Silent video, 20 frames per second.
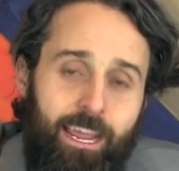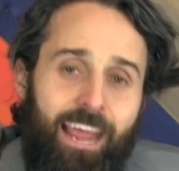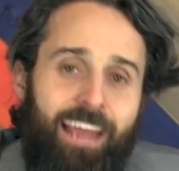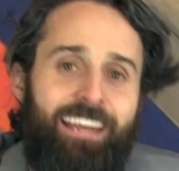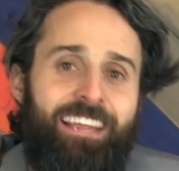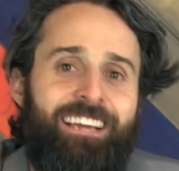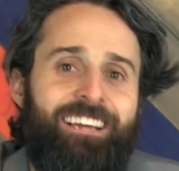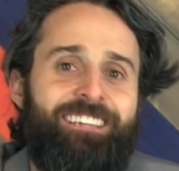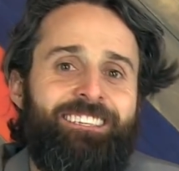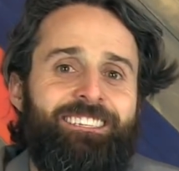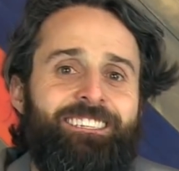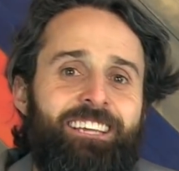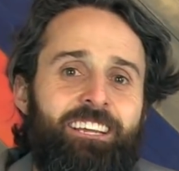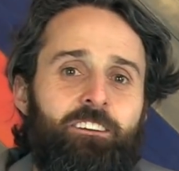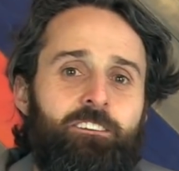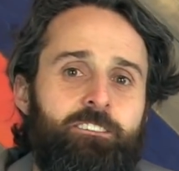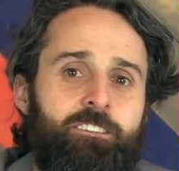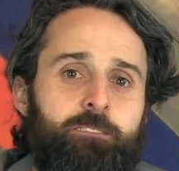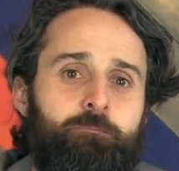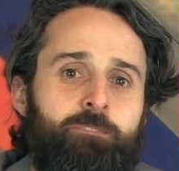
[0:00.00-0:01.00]
and he
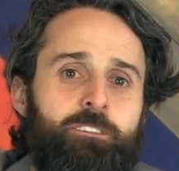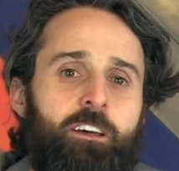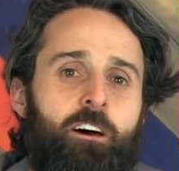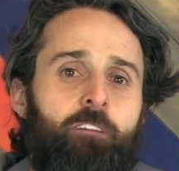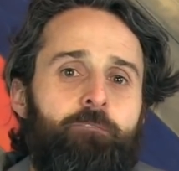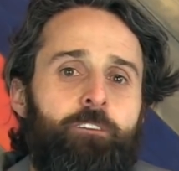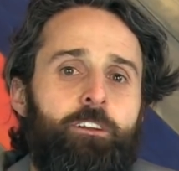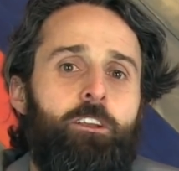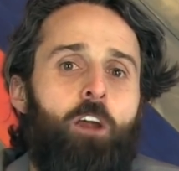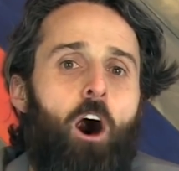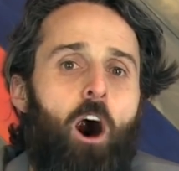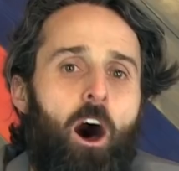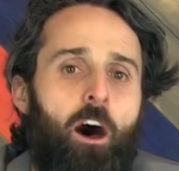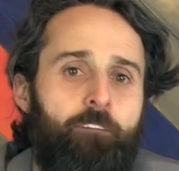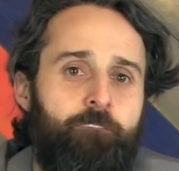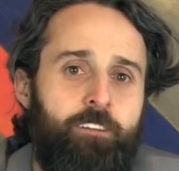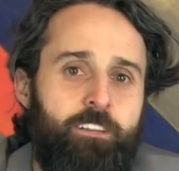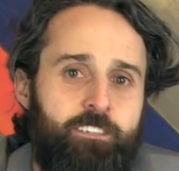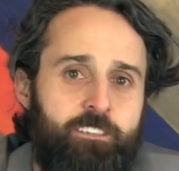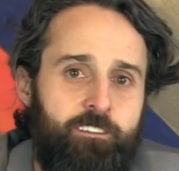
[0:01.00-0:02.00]
considers himself an
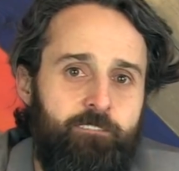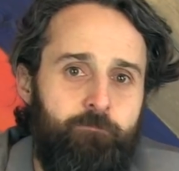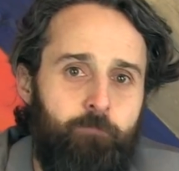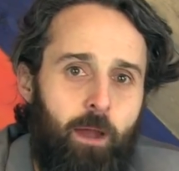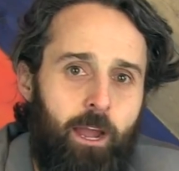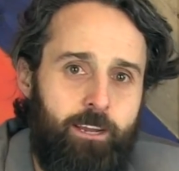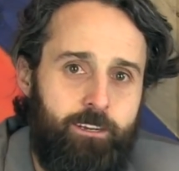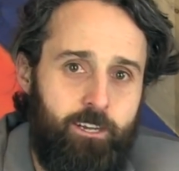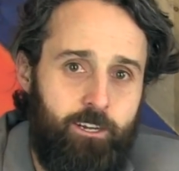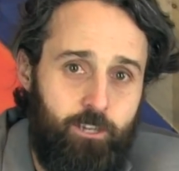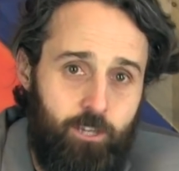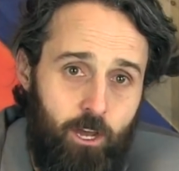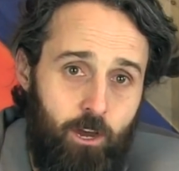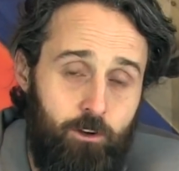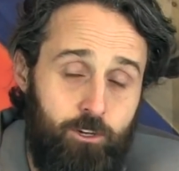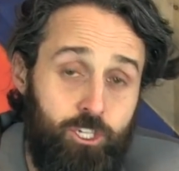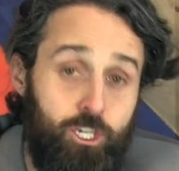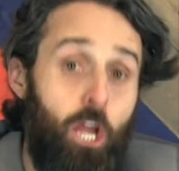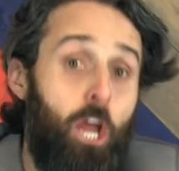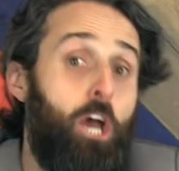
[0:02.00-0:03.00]
offensive-minded
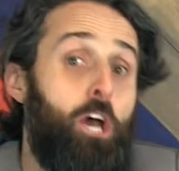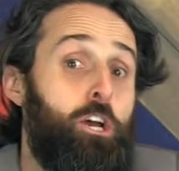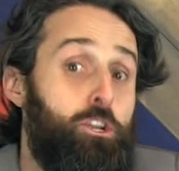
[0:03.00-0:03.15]
coach